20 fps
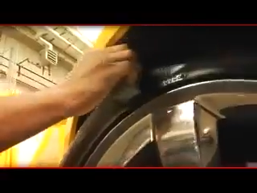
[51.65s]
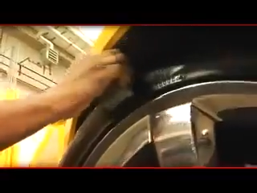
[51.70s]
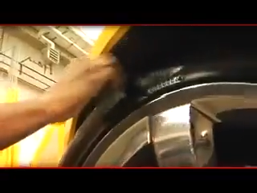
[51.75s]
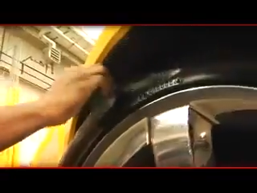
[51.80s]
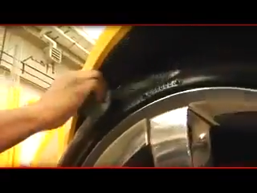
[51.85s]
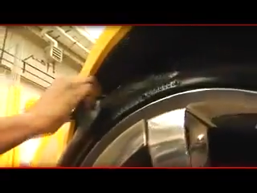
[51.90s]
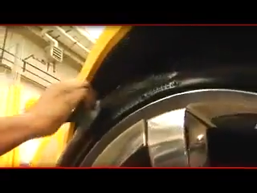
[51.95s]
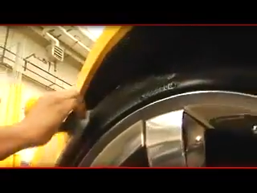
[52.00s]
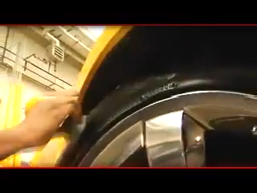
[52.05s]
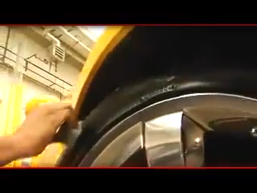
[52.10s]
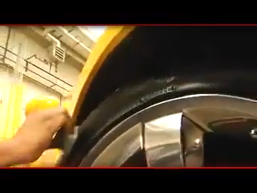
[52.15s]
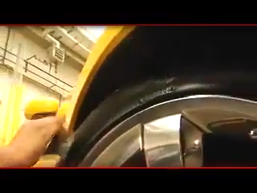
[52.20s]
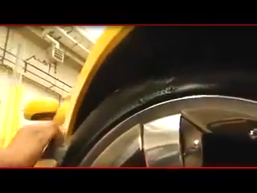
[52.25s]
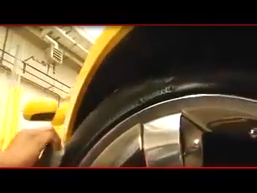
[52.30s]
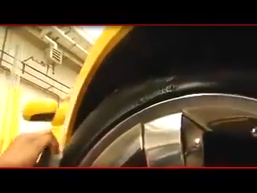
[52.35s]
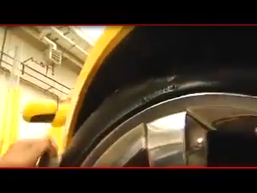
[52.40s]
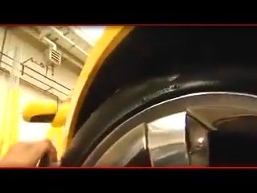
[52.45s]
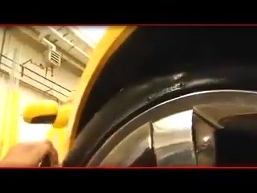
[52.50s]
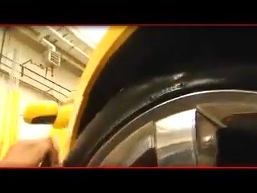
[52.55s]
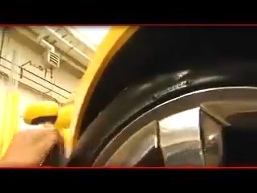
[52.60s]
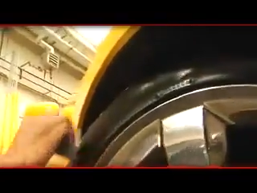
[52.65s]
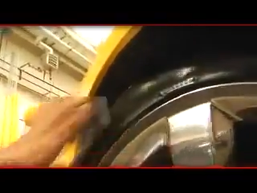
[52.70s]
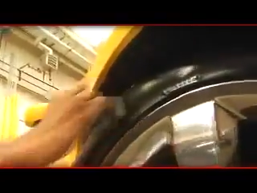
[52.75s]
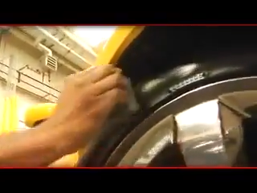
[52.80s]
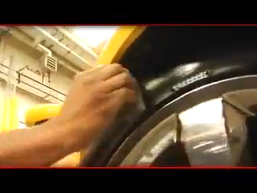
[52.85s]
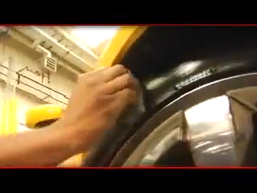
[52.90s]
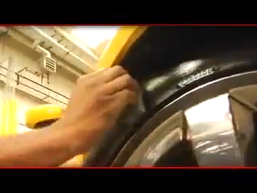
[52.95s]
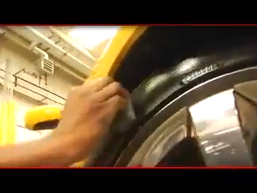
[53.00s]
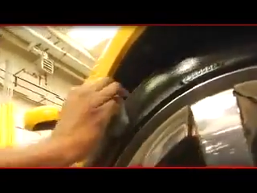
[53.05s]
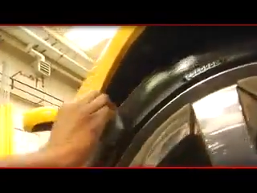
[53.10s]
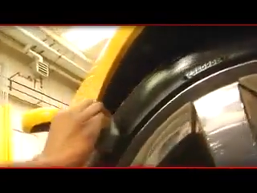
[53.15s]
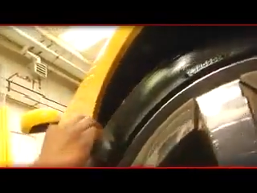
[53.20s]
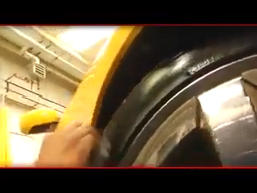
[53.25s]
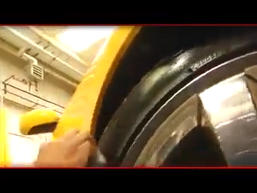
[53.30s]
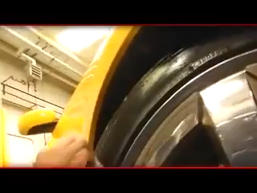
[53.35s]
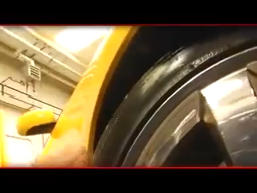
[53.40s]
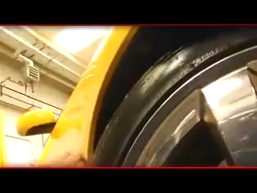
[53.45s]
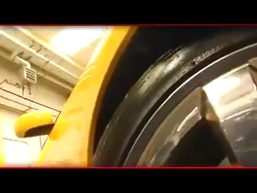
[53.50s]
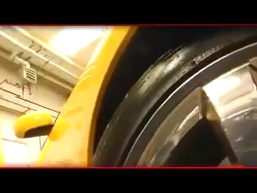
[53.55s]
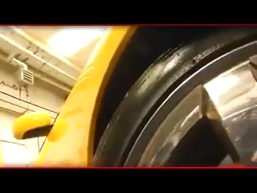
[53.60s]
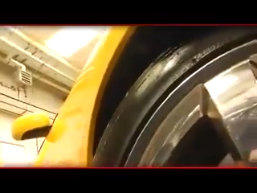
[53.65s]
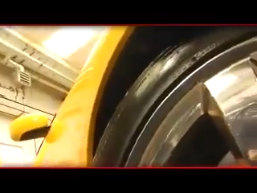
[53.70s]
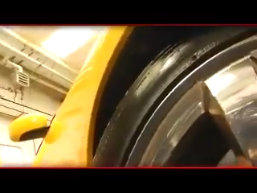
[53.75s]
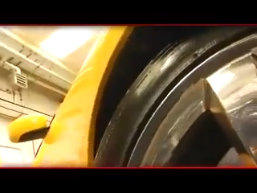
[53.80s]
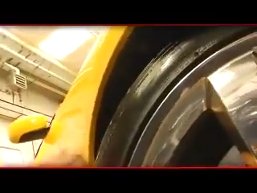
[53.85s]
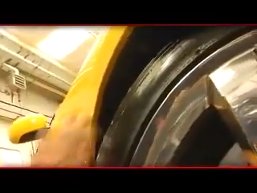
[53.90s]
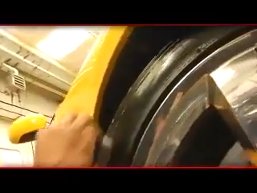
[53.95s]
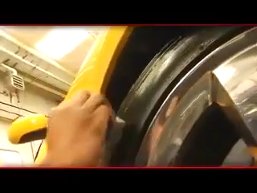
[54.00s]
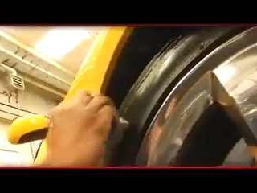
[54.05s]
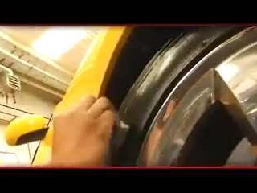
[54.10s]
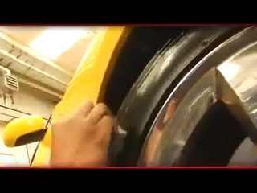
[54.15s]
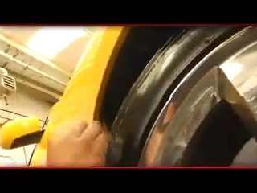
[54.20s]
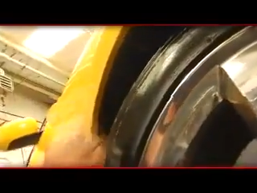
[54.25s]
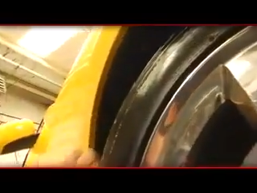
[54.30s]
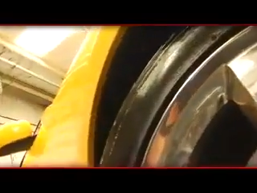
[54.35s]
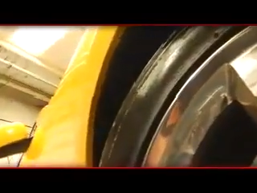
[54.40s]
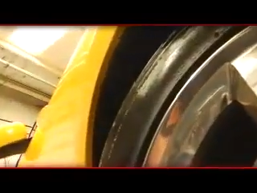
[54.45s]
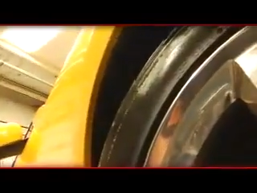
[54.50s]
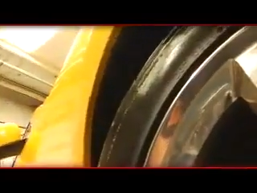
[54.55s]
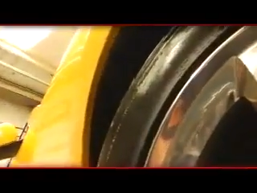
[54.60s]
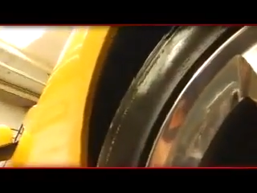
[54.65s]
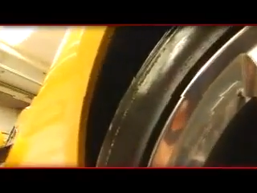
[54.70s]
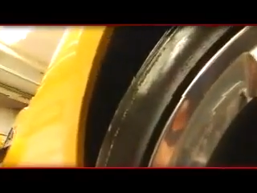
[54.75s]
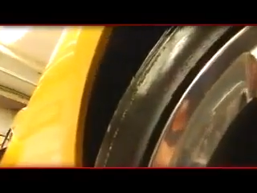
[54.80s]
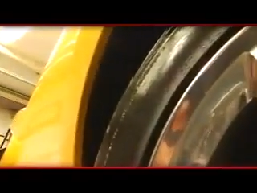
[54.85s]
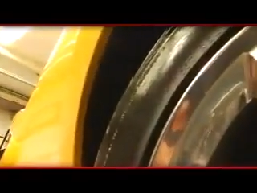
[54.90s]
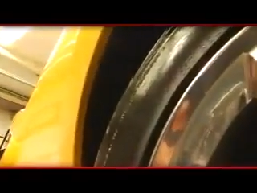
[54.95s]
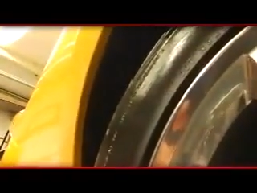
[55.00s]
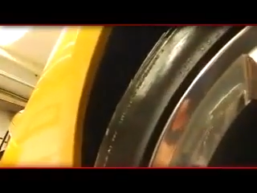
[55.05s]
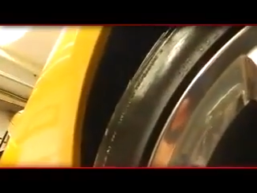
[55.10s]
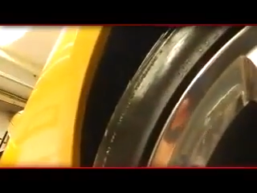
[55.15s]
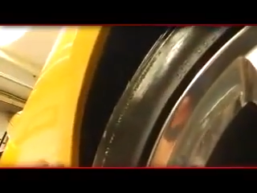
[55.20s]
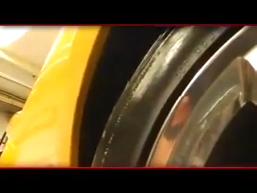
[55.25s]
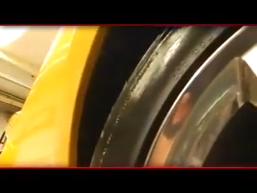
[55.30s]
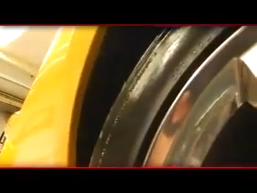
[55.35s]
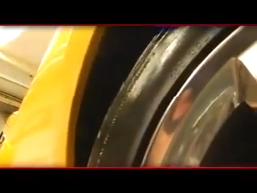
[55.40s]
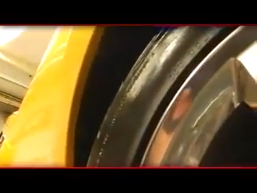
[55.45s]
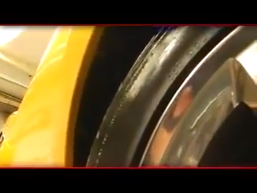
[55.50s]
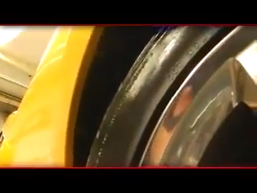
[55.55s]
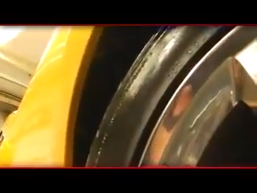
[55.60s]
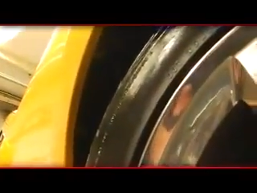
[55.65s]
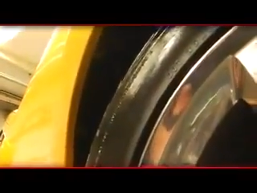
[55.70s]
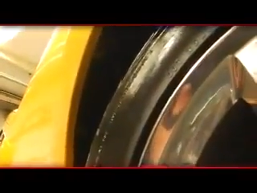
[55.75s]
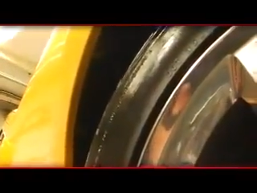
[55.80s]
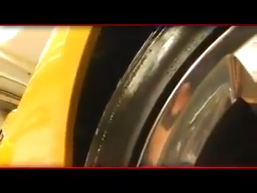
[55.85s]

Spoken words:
(no speaker visible)